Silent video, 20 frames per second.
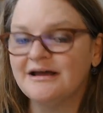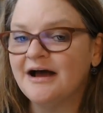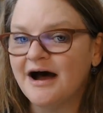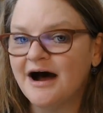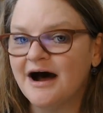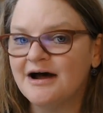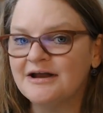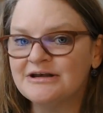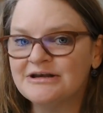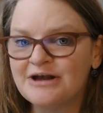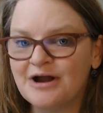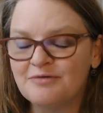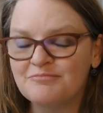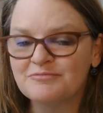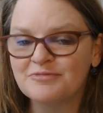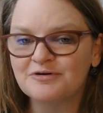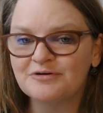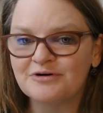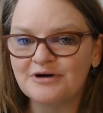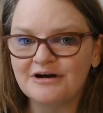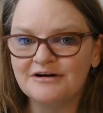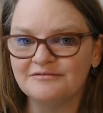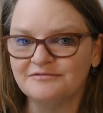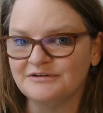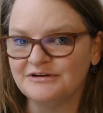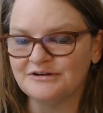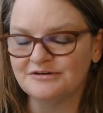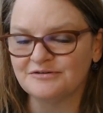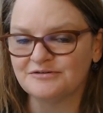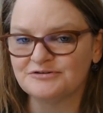a number of
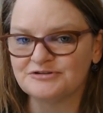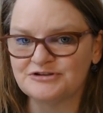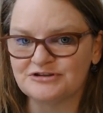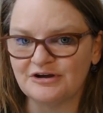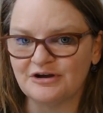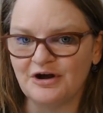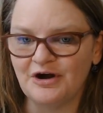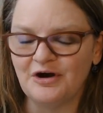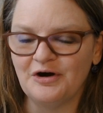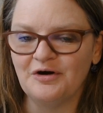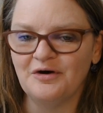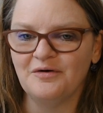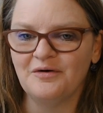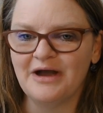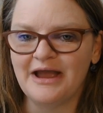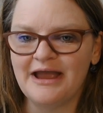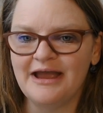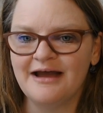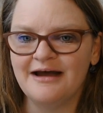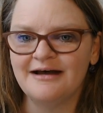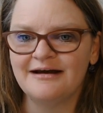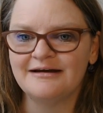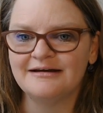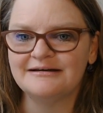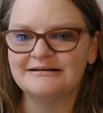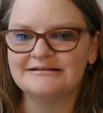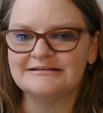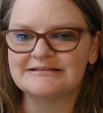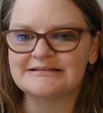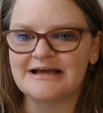years ago,
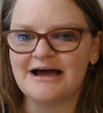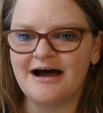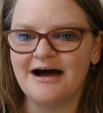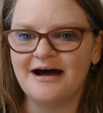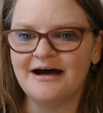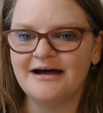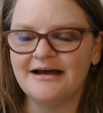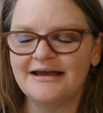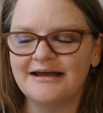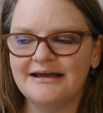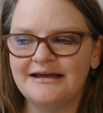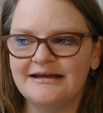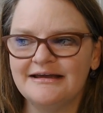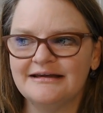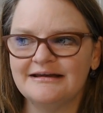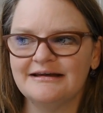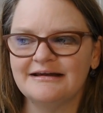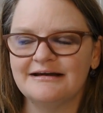and I